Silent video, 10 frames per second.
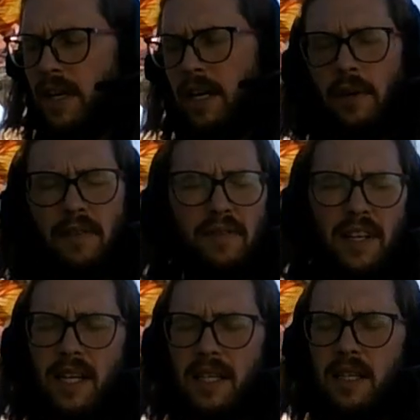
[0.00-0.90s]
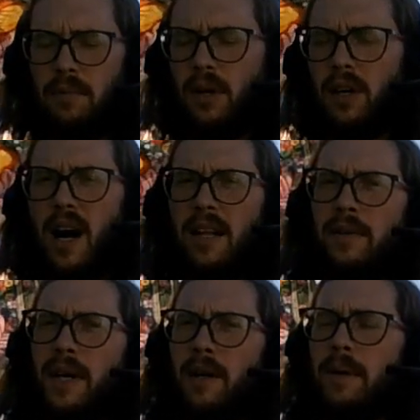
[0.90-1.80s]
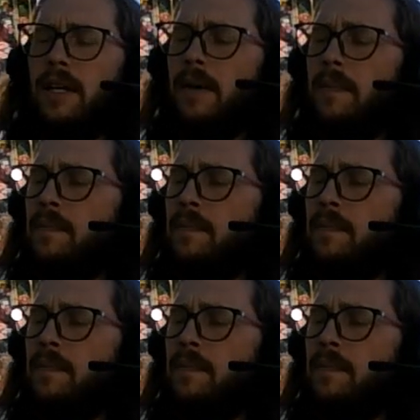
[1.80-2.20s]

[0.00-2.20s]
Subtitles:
Anyway, fantastic book. Highly recommend it.